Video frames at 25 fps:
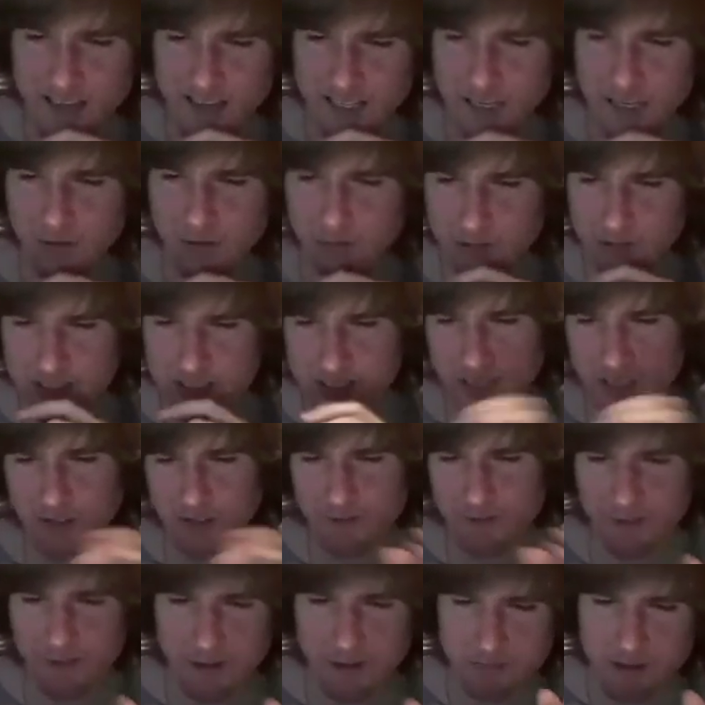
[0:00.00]
I can't risk
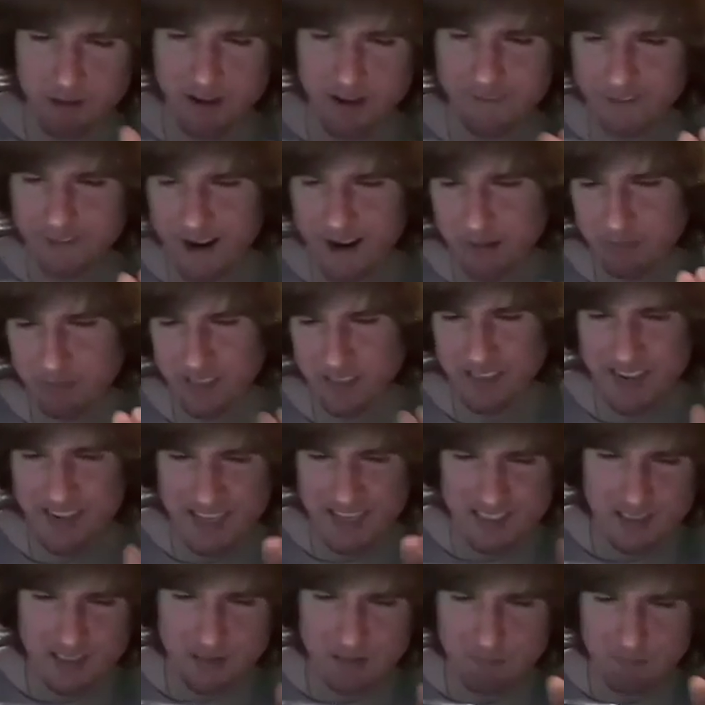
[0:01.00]
it. Feed my family,
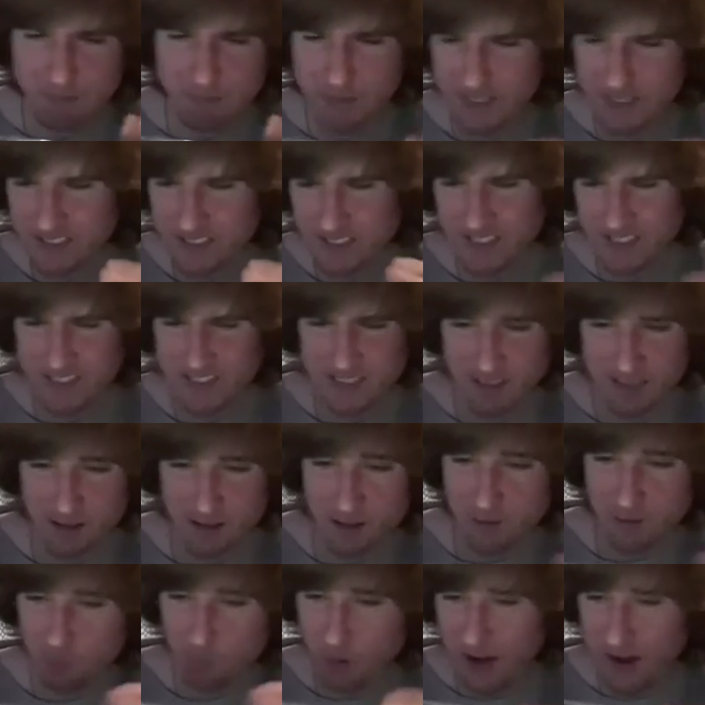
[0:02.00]
that's the mission.
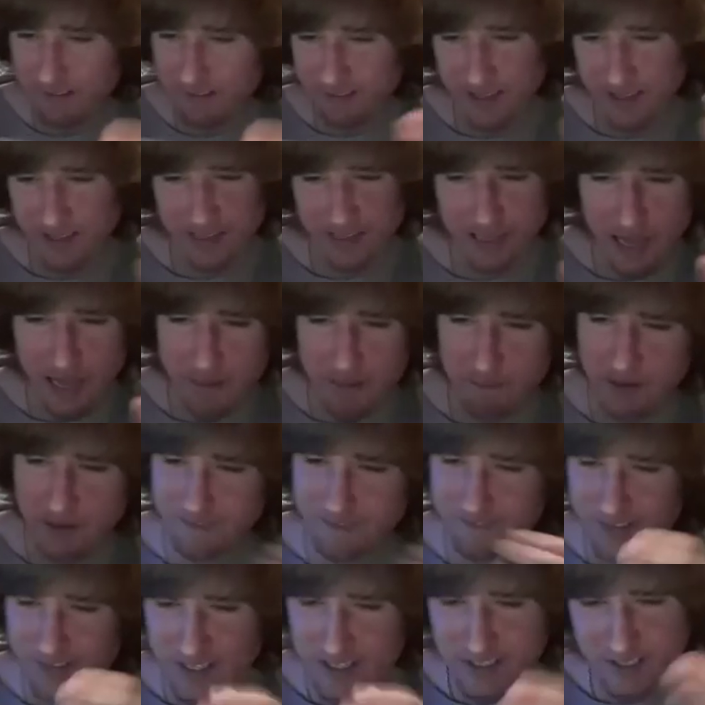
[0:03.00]
See the wave like I
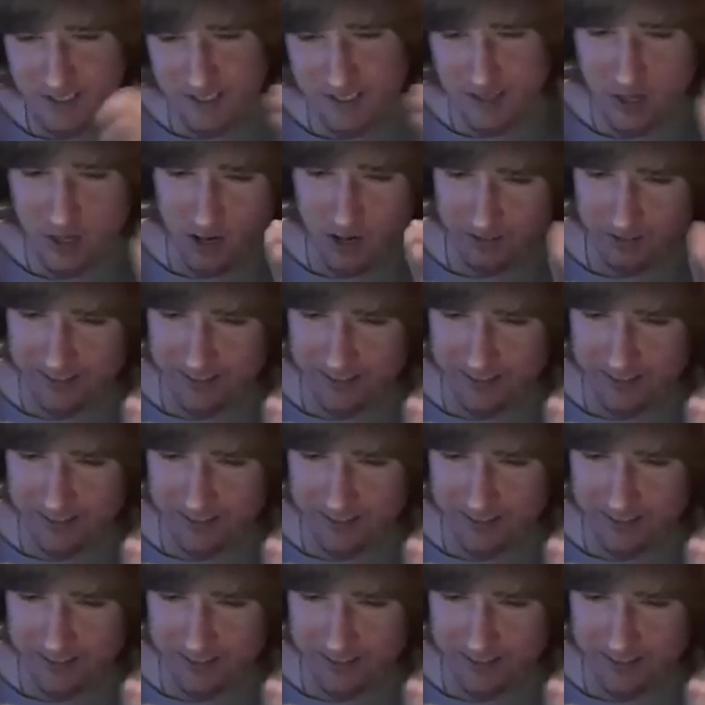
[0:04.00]
be fixing.